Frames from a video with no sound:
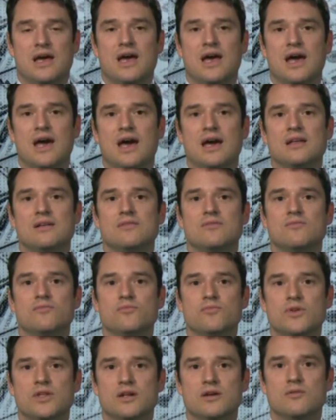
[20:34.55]
And
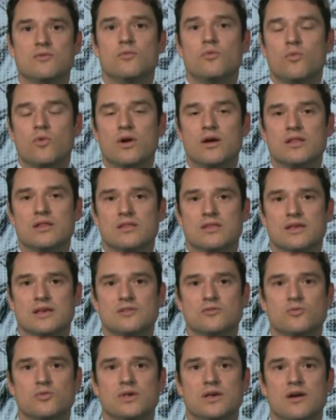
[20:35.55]
you know, one of the
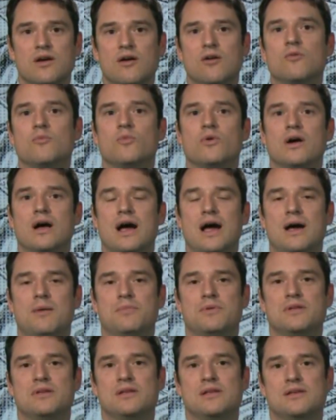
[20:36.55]
things we hope will
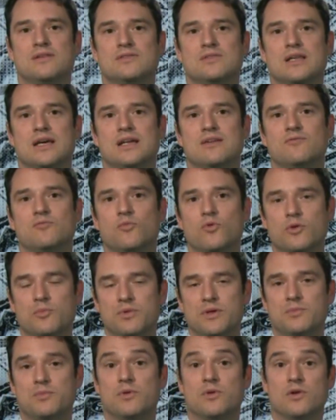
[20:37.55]
happen is that if more
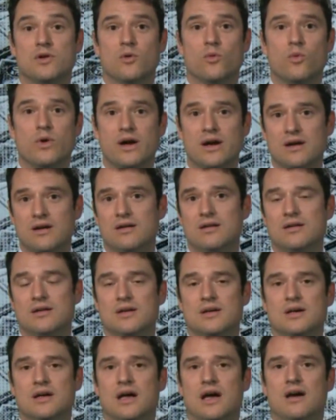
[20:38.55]
people are aware
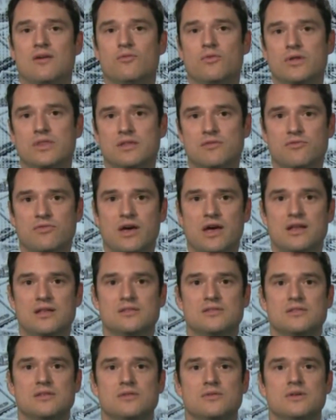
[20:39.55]
of what the Fed
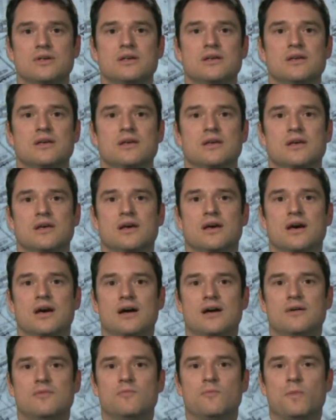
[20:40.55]
is doing,
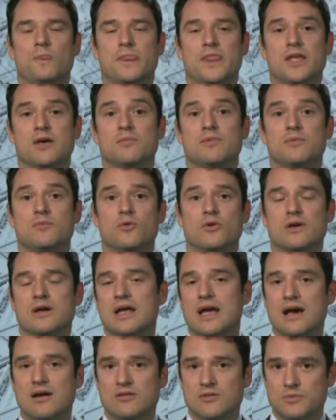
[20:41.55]
there'll be more
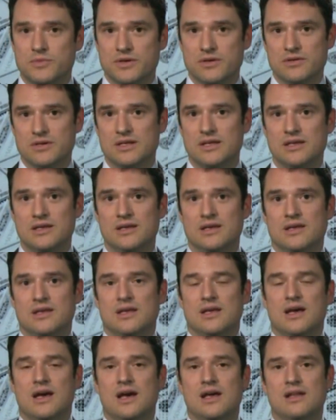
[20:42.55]
accountability,
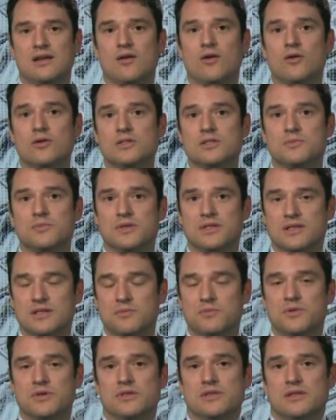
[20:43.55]
and
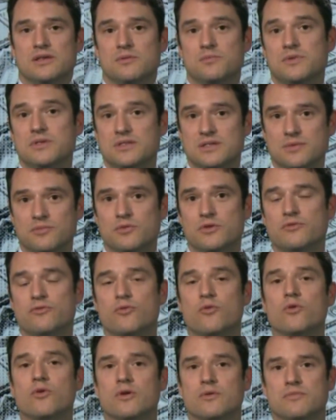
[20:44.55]
ultimately there'll be some
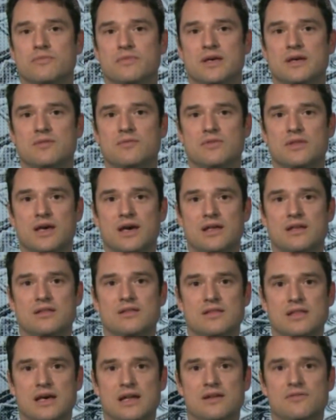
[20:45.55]
reform.
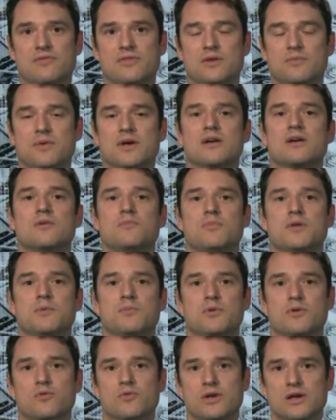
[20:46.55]
That if the American
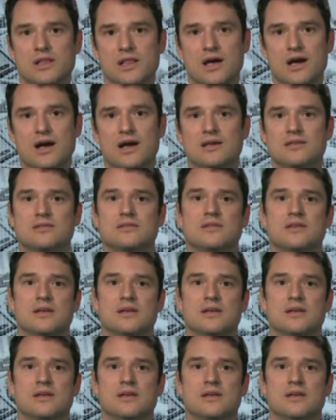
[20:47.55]
people realize